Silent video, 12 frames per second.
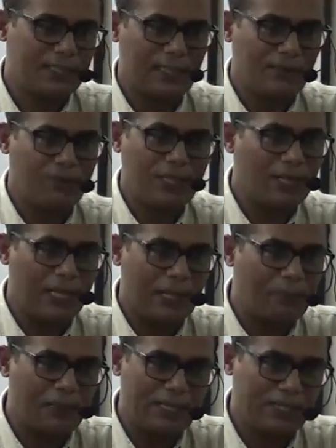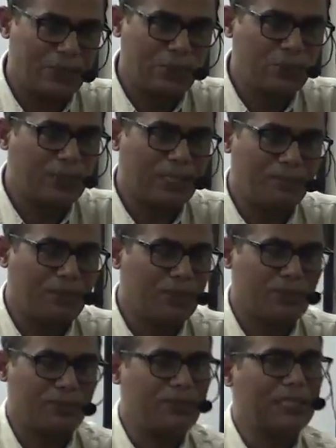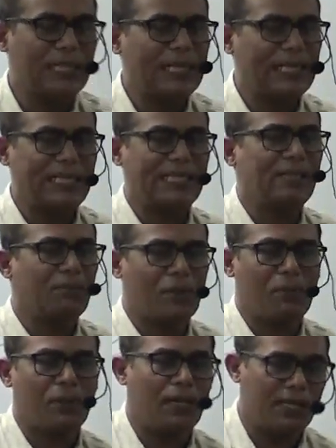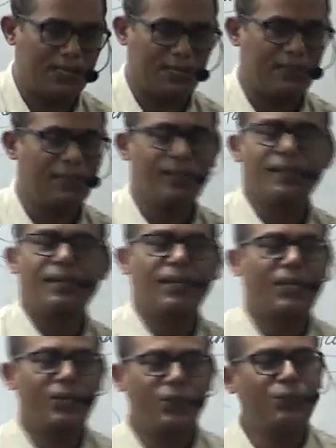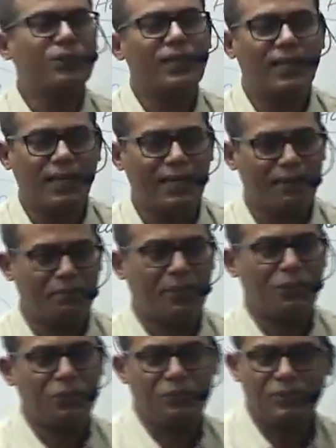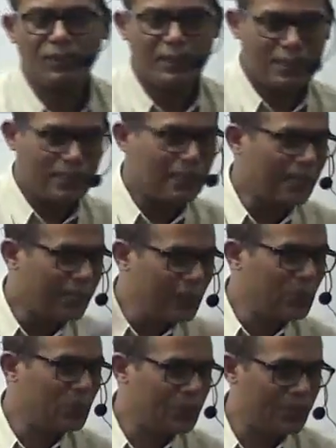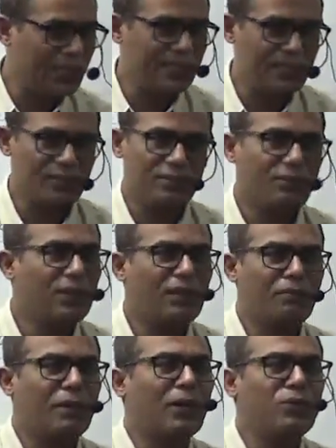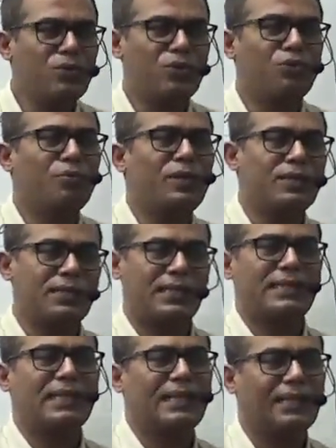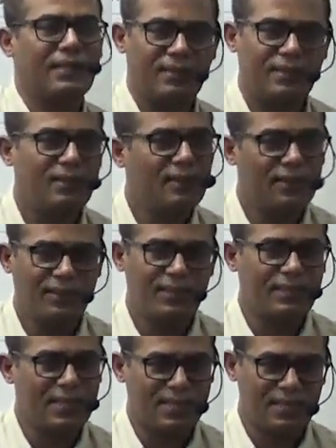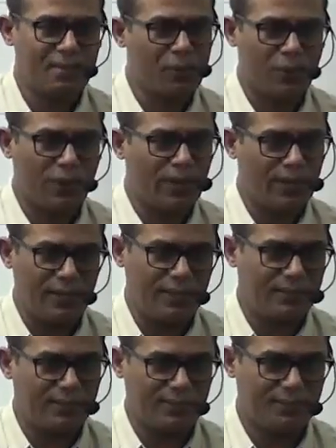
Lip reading: We are helpless to do that, because with the increasing population, reducing land amount, land use change, we are bound to be settled in the disaster prone areas.